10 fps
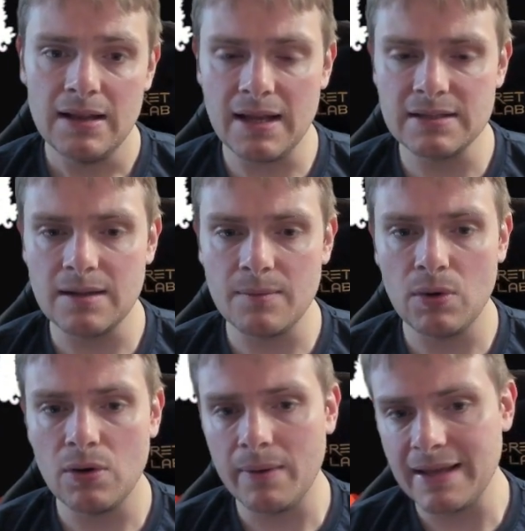Next up,
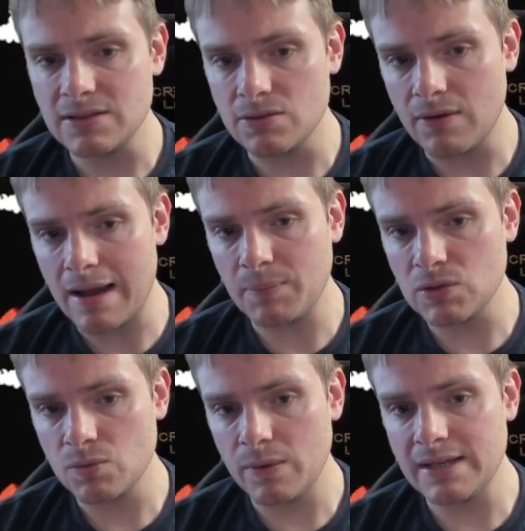we're going into
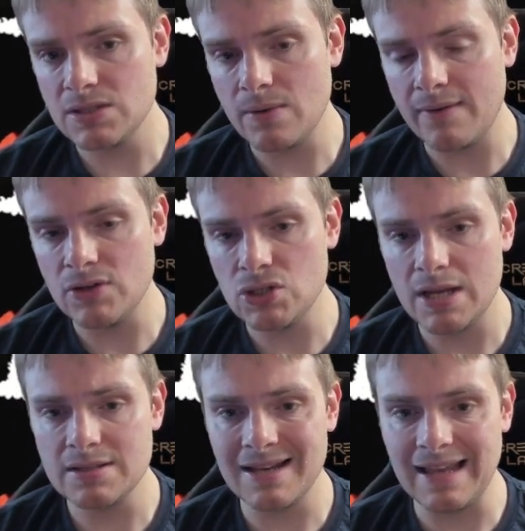Raptor's Wings. You have a
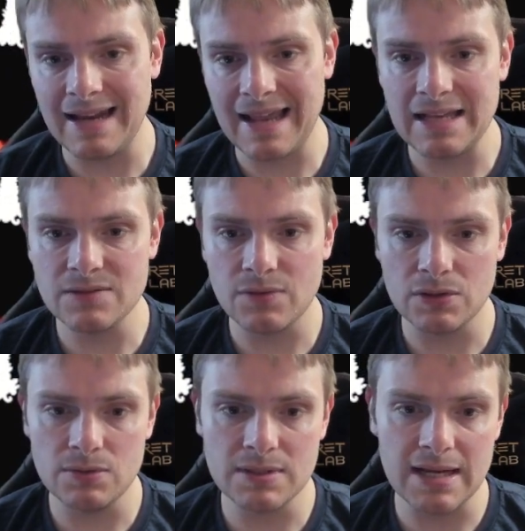chance to gain haste for
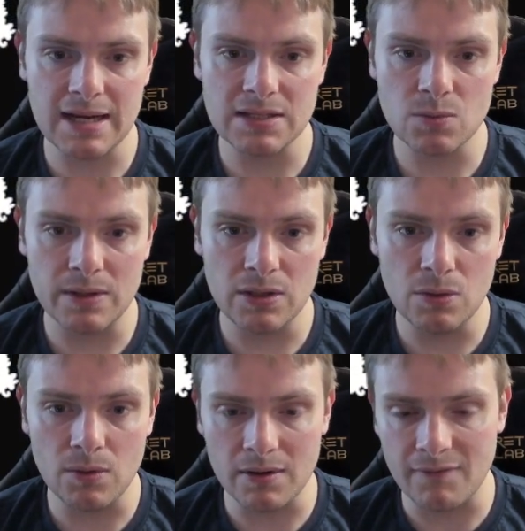2 seconds when
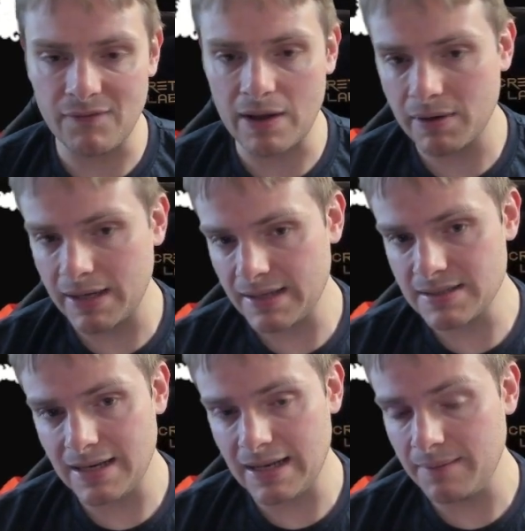you or your Falcon
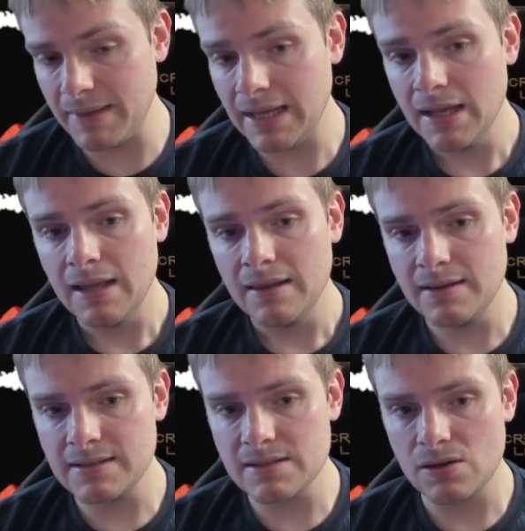hits an enemy.
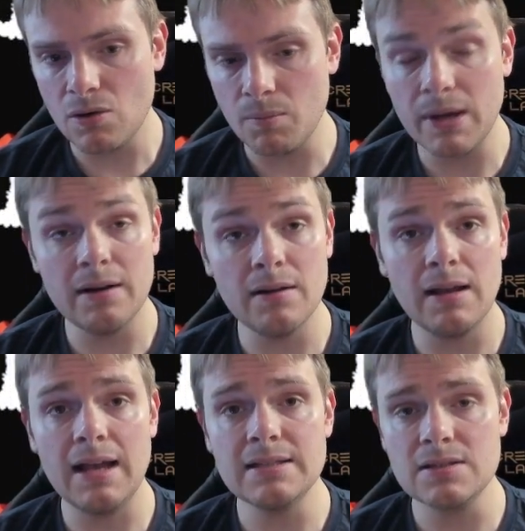This is a no-brainer,
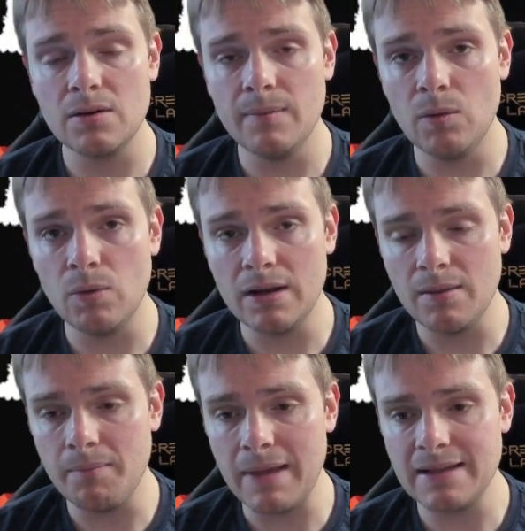guys. It's going to be one of
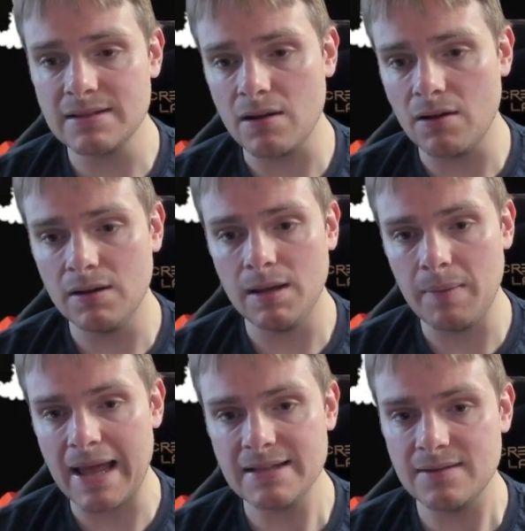the best early
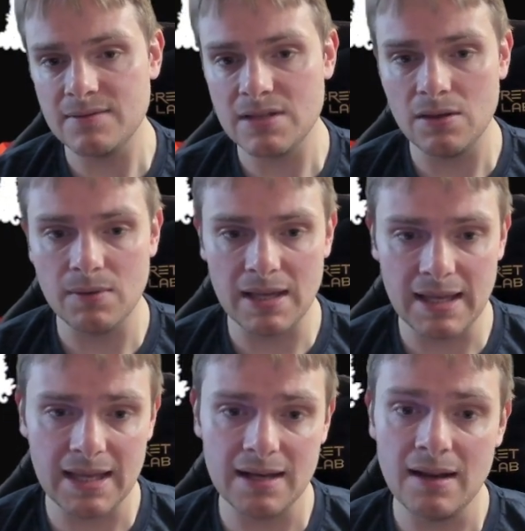passives that you can
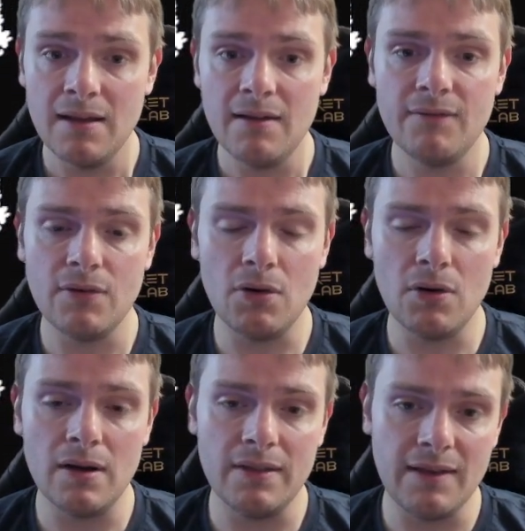get
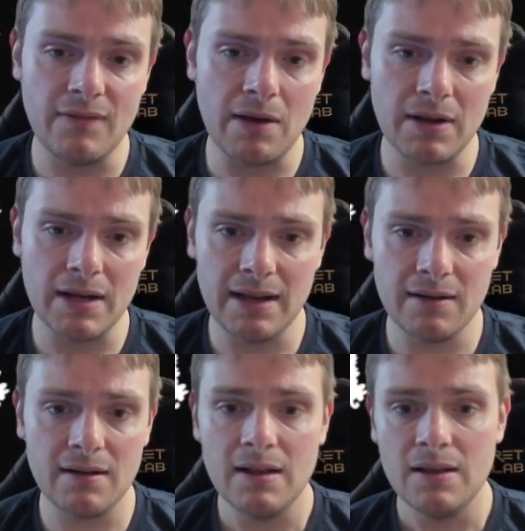for the
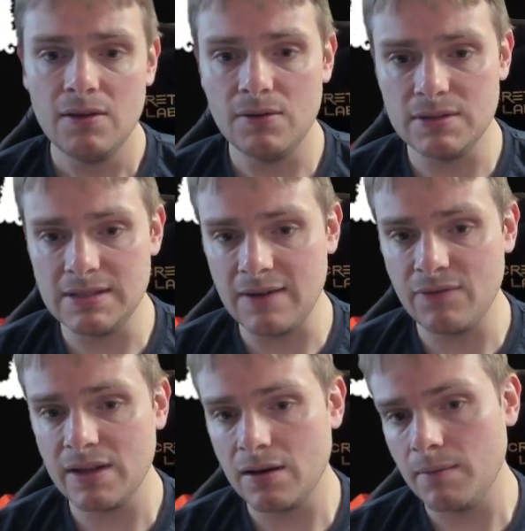Falconer. You're
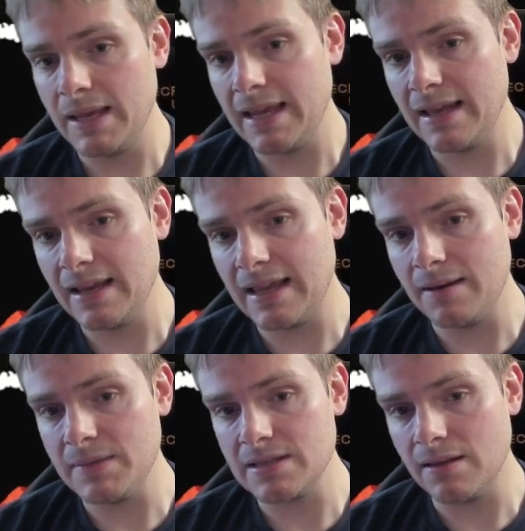definitely going to be hitting
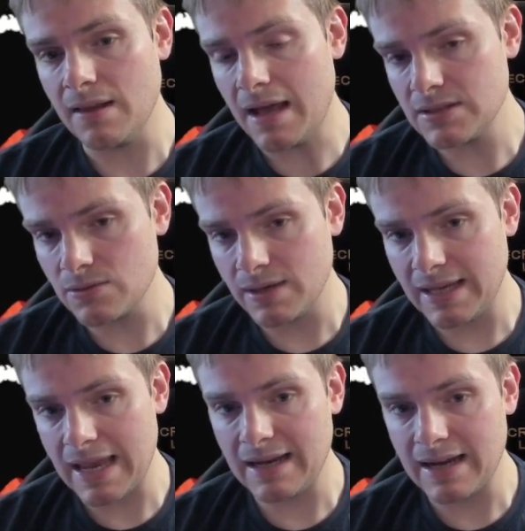enemies a lot, so to
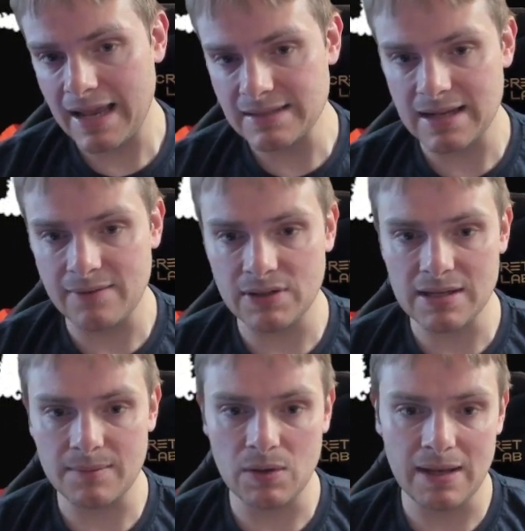gain haste every
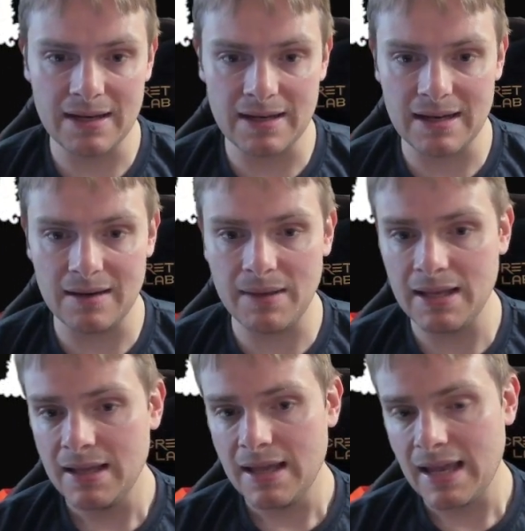time you hit an
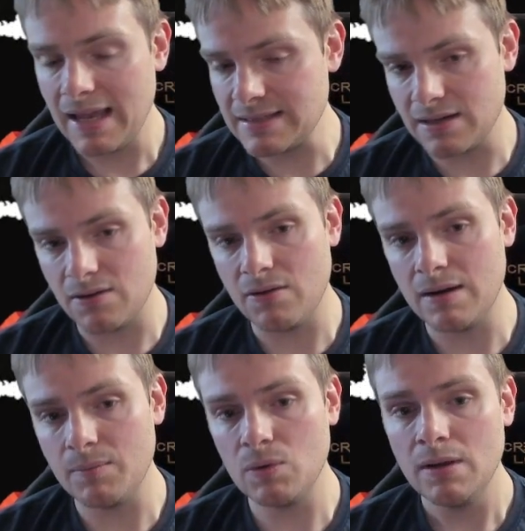enemy, it's
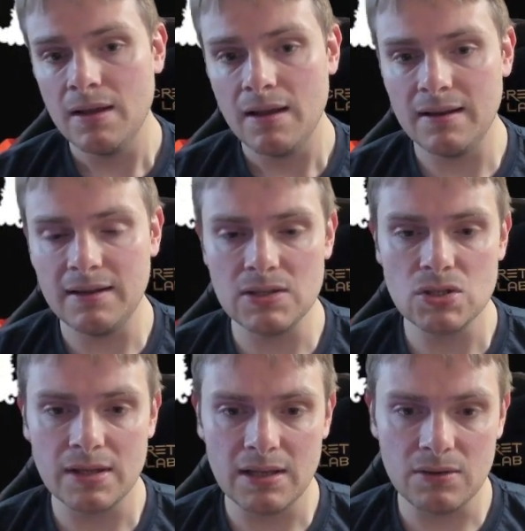incredible.
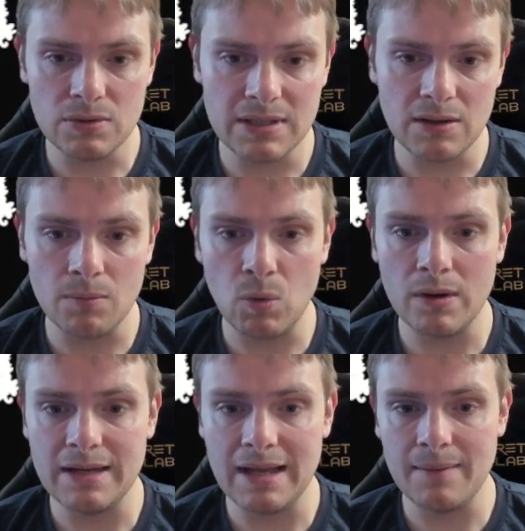Additionally, you deal
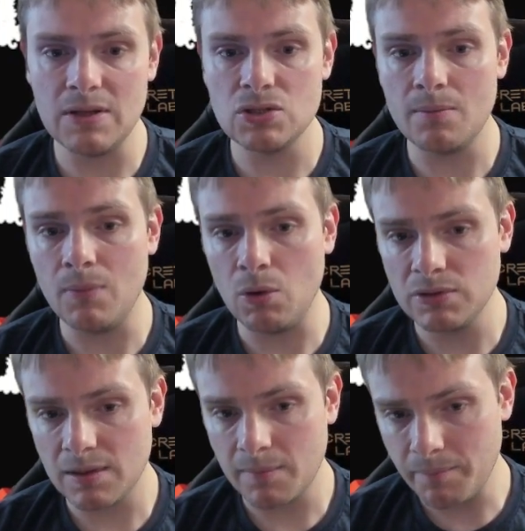more damage,
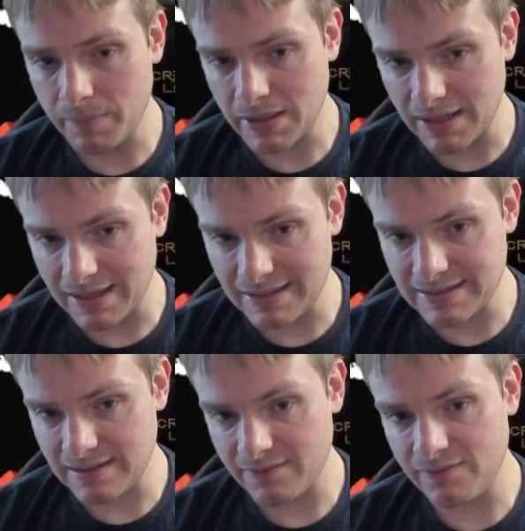
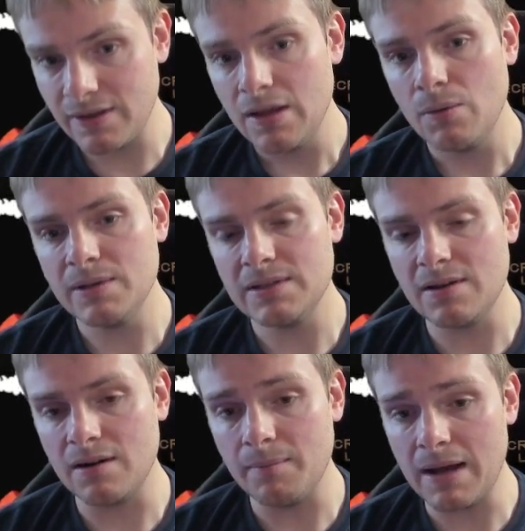multiplicative with
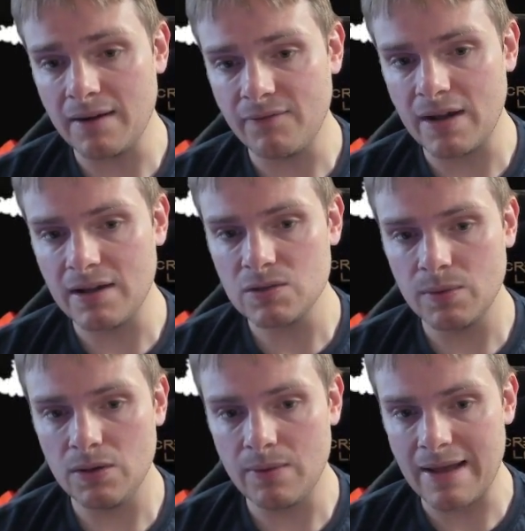other modifiers
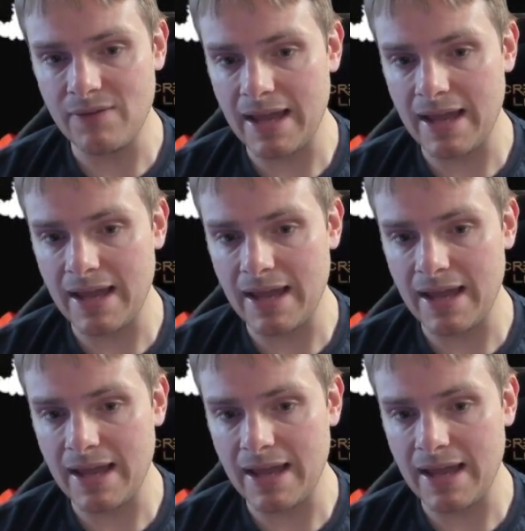when you have